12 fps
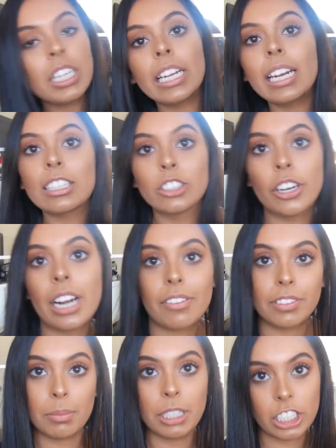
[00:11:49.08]
Your legs don't
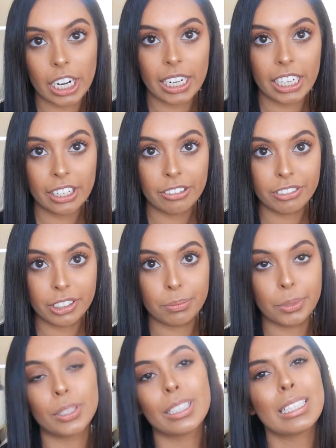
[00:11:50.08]
have to be shaved
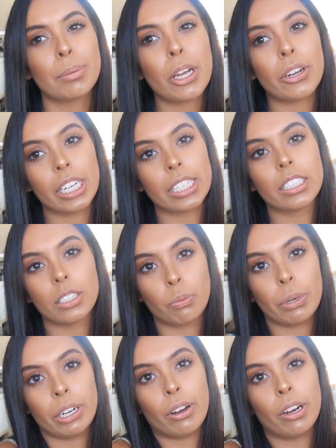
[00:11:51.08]
because let's be honest, it's
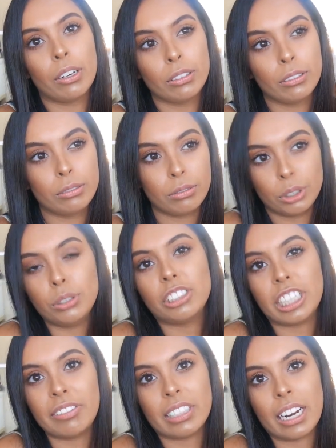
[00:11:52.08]
winter. Who
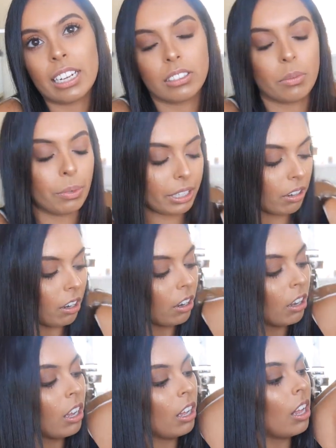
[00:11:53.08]
shaves their legs in winter?